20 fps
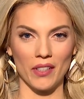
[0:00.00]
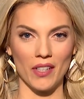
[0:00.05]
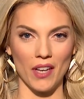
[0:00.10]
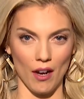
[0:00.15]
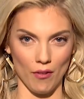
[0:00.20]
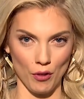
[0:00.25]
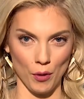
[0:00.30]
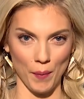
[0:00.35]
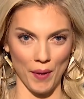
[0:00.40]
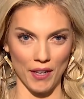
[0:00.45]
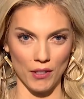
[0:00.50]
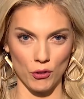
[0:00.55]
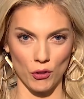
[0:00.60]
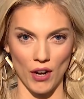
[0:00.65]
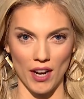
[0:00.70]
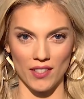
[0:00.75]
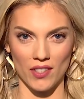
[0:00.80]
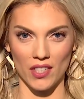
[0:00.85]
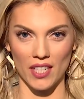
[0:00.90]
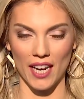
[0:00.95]
the government
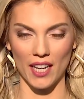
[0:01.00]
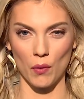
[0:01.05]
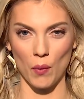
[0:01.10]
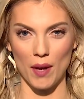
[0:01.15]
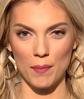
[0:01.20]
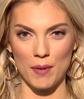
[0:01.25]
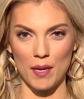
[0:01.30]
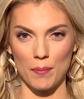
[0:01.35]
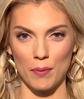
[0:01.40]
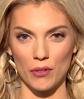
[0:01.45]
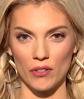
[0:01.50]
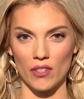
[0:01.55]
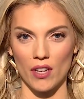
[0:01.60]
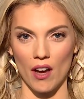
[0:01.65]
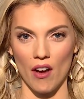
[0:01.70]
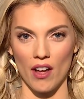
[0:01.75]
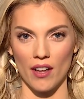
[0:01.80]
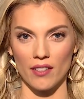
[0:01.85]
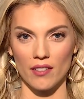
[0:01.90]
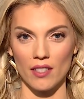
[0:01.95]
tries to take away people's
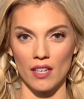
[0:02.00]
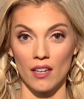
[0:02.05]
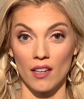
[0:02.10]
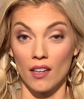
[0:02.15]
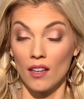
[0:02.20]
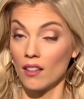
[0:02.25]
guns.